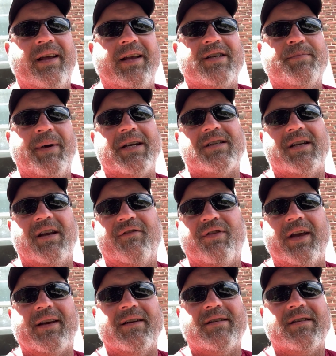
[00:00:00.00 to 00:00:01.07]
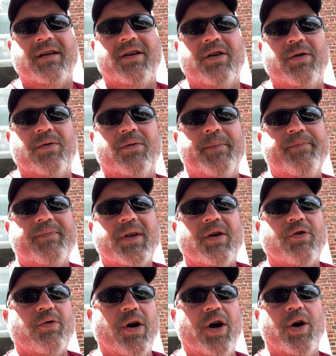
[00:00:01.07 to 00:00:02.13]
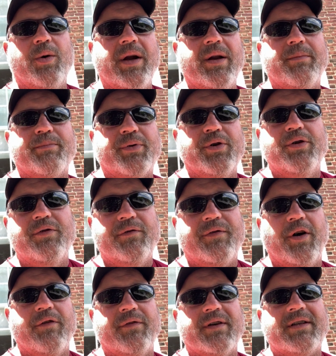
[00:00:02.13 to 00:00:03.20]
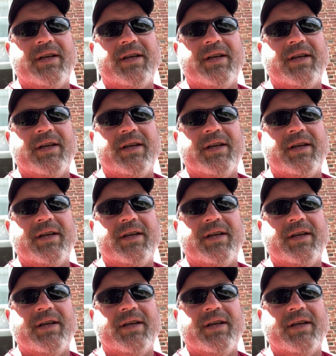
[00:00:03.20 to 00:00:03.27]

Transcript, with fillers: Especially if they can see you grow and improve over